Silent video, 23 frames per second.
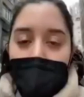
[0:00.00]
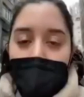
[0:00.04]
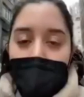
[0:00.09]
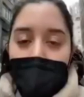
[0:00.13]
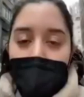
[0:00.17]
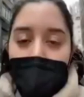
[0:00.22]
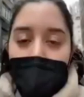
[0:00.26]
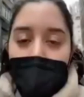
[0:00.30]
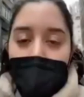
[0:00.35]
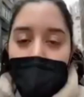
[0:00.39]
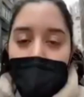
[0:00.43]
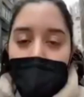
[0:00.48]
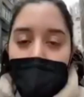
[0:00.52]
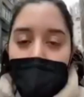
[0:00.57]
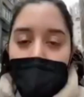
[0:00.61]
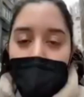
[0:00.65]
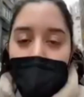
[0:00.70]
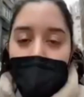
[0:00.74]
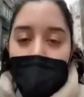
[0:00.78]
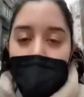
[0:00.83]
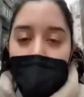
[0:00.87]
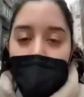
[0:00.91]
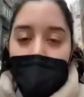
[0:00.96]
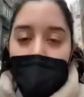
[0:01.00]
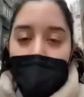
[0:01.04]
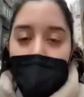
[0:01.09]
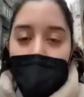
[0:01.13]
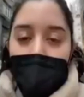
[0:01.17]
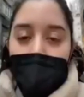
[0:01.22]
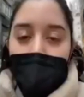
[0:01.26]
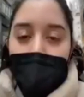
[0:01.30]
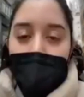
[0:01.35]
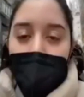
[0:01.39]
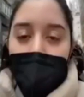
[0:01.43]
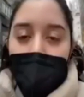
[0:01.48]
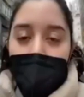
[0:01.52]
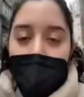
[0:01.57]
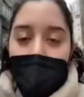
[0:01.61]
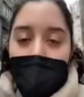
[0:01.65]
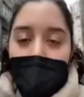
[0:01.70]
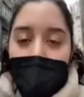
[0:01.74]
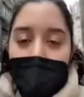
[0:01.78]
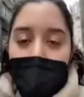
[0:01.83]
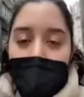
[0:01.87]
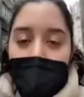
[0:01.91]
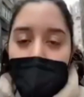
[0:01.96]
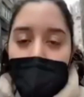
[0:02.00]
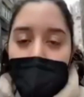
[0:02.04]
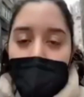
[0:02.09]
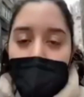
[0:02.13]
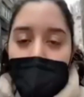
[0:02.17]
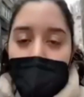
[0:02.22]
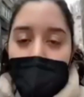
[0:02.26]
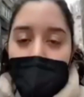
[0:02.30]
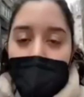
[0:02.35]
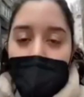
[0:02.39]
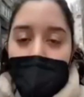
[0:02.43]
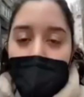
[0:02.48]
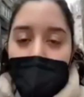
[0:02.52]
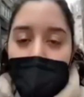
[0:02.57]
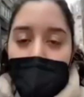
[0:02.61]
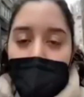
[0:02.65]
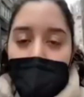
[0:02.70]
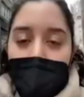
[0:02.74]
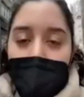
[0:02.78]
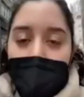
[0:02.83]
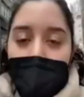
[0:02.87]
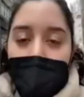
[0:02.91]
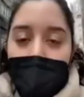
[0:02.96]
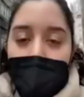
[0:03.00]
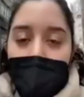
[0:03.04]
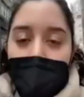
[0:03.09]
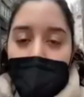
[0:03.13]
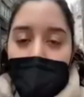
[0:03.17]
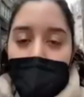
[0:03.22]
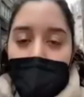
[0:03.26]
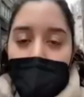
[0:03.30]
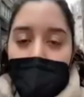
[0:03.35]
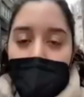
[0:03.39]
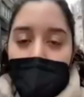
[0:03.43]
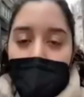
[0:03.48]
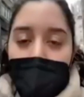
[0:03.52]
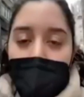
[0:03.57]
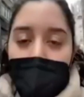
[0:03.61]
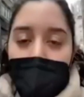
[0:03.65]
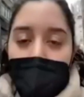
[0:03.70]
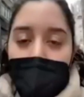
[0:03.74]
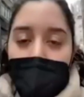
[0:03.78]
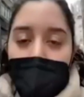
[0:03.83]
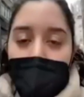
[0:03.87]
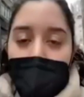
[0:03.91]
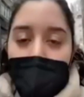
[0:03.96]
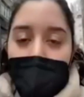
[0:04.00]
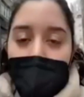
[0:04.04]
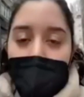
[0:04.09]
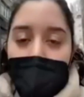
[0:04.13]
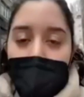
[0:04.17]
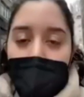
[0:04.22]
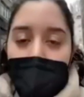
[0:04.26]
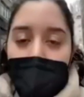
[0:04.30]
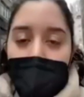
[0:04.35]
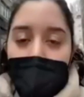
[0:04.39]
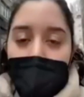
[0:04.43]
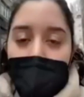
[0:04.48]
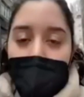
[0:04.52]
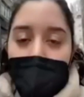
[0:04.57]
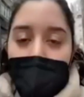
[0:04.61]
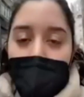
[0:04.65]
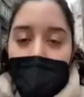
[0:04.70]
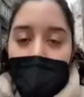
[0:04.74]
(not speaking)